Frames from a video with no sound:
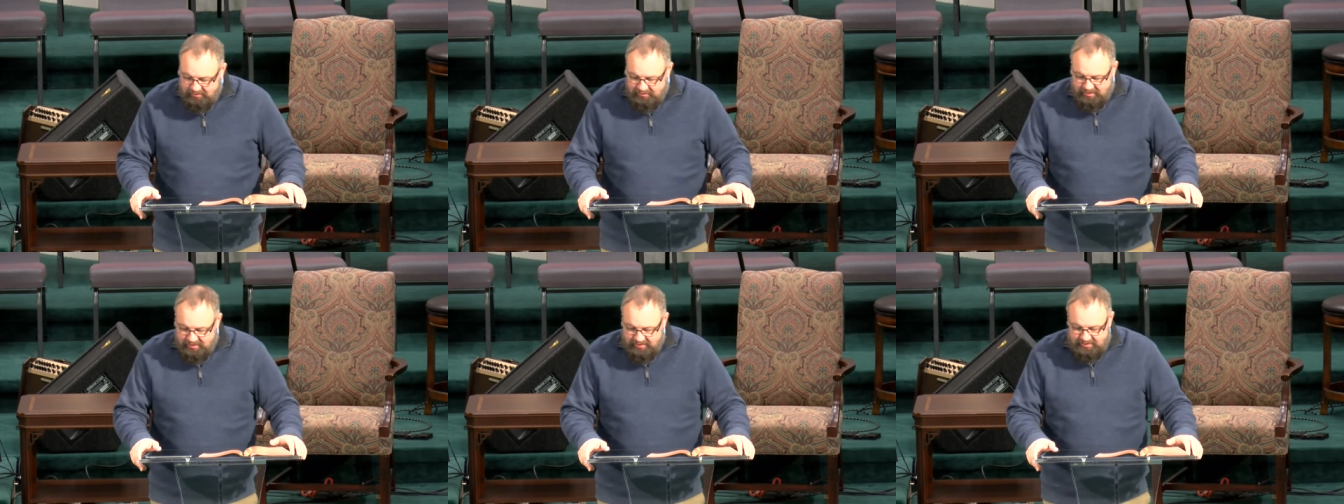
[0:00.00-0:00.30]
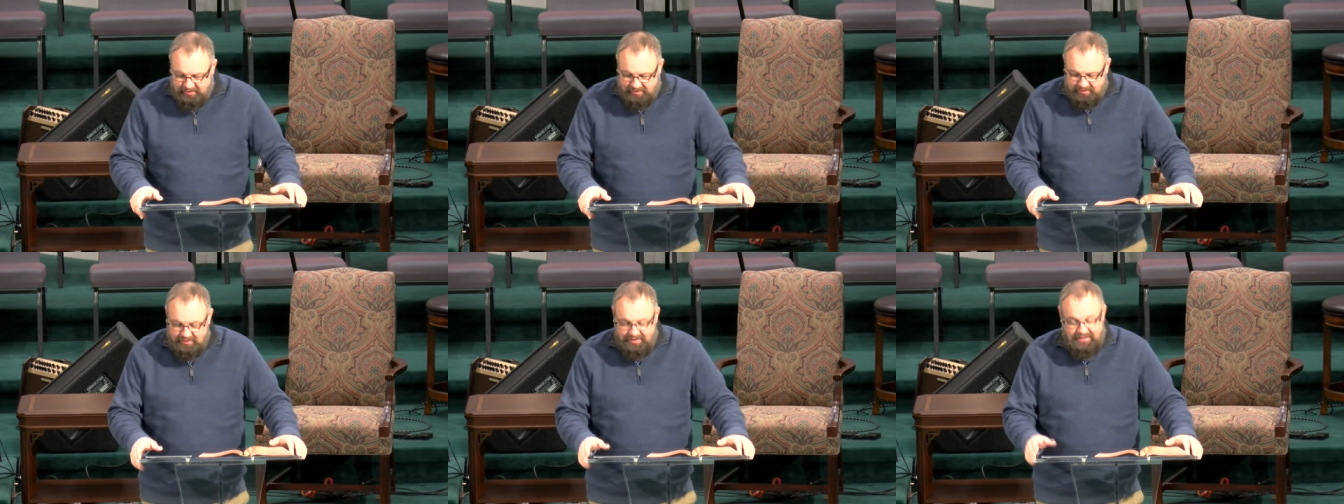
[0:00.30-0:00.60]
that
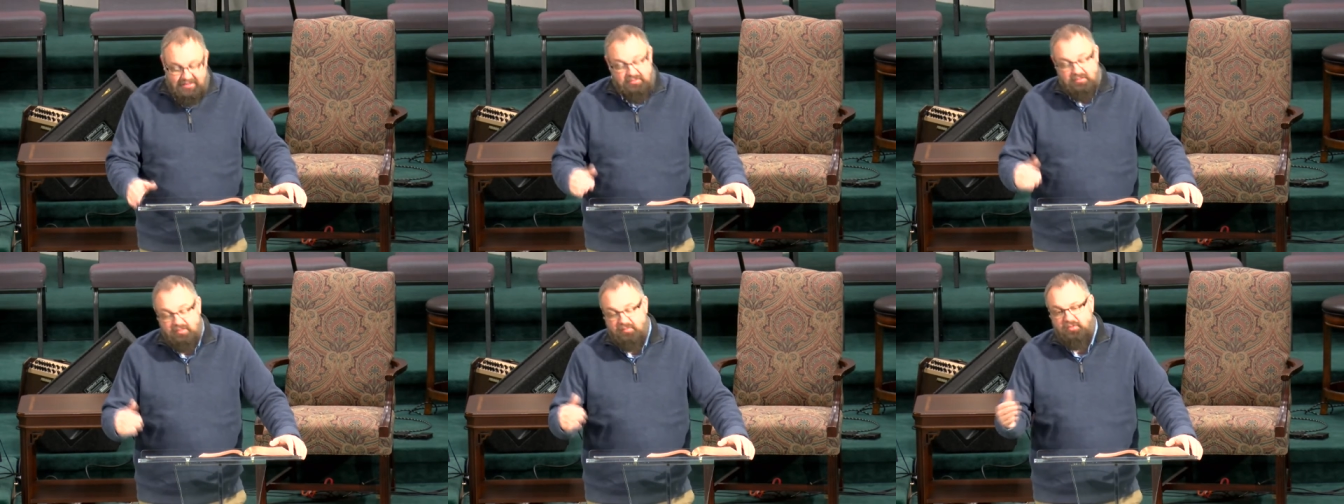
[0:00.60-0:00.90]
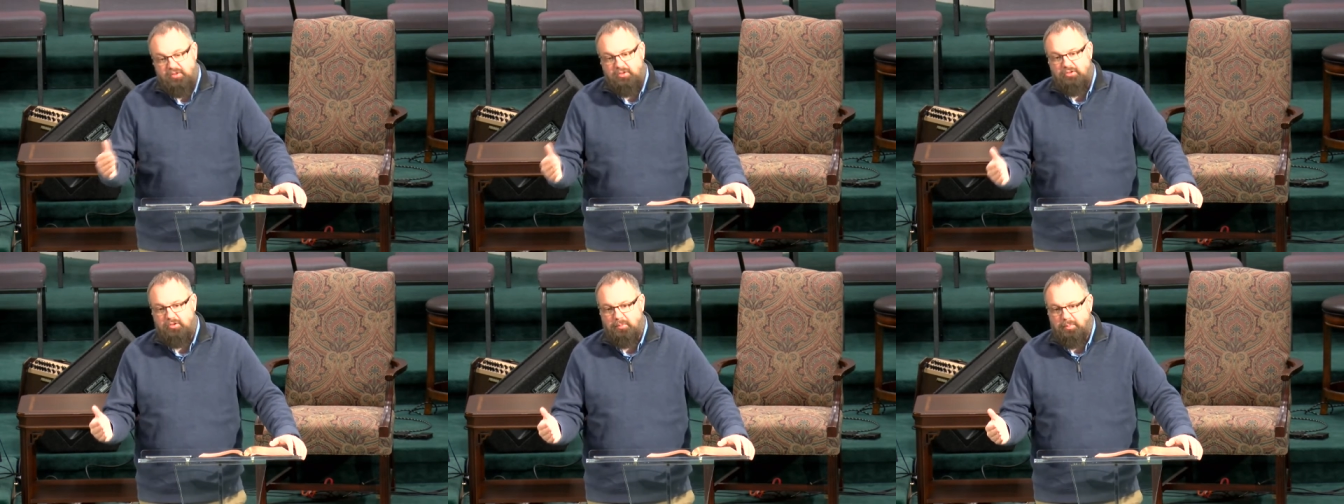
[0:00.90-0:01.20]
there is a
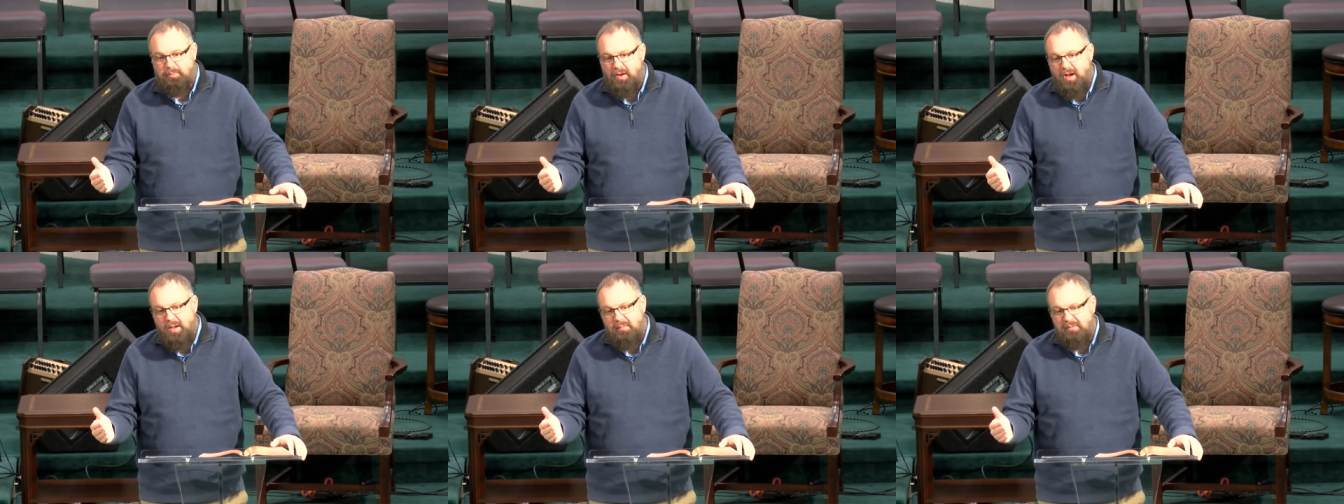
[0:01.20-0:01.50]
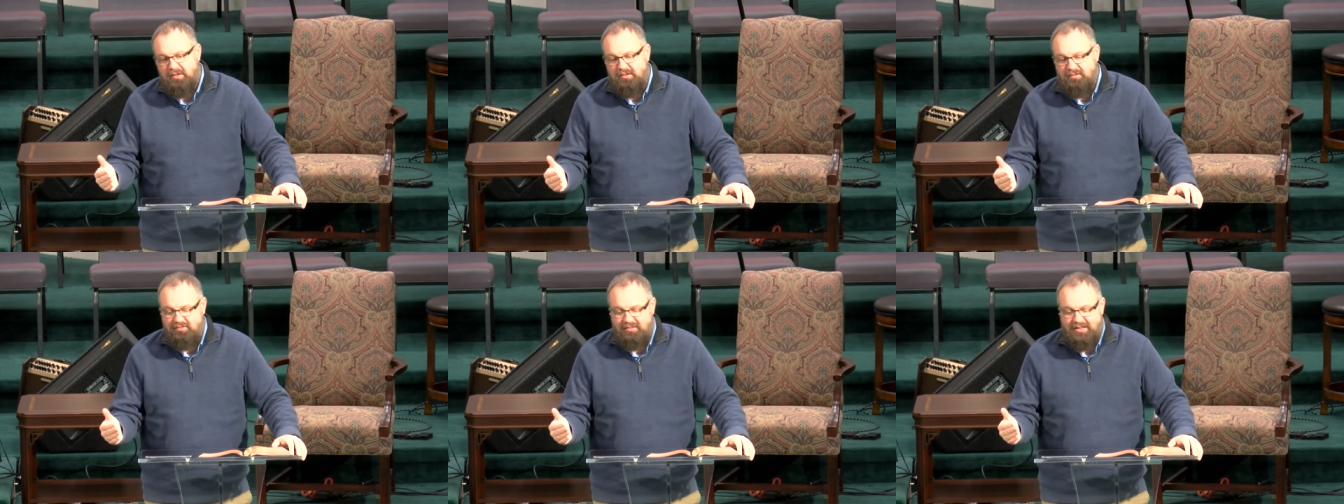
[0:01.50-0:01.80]
future
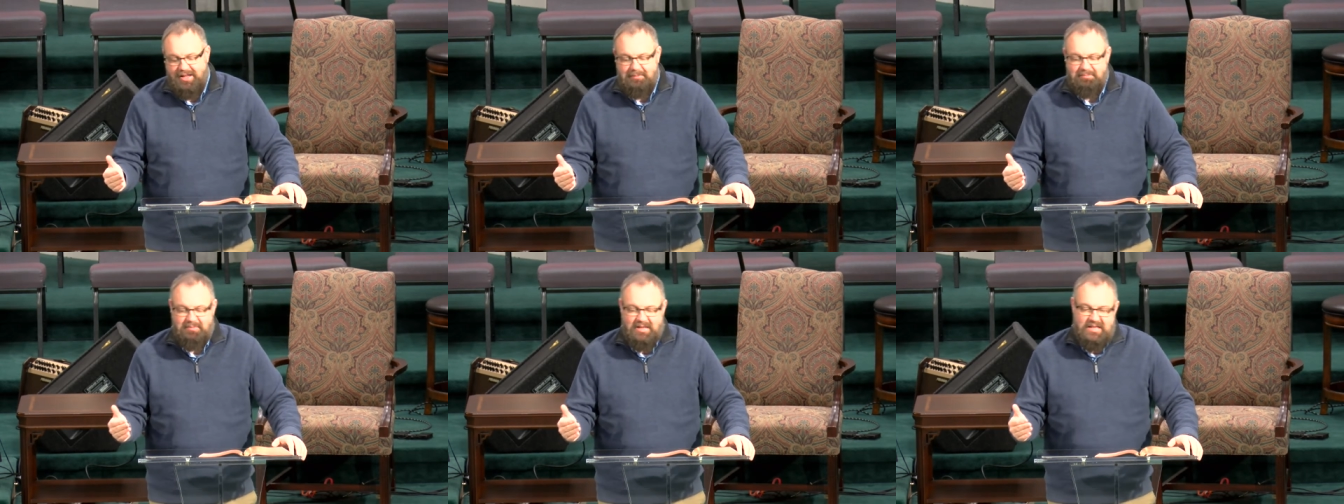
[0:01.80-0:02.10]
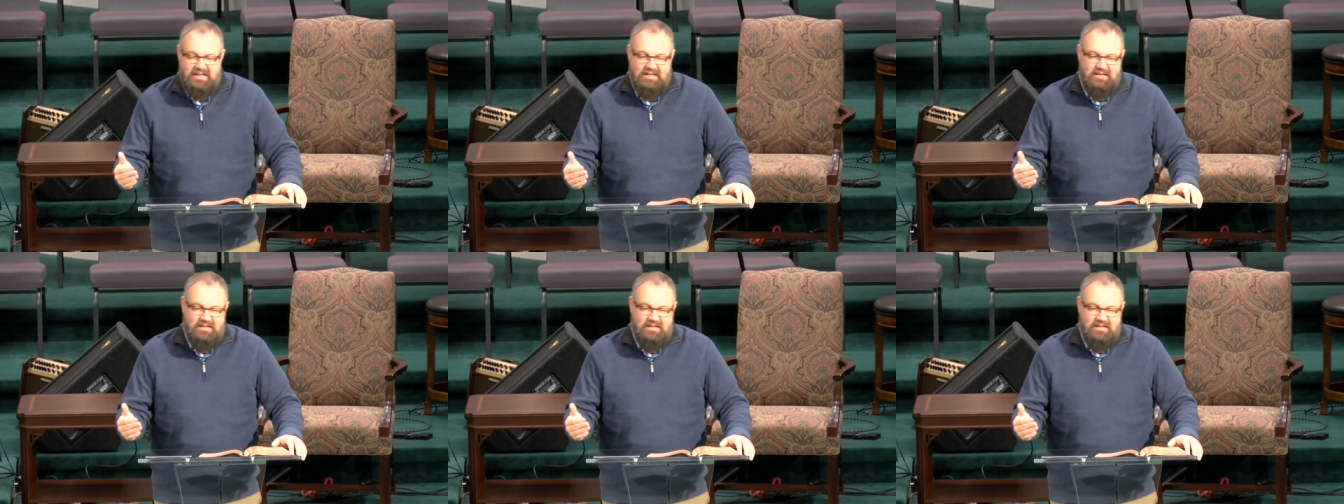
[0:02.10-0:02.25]
promise that,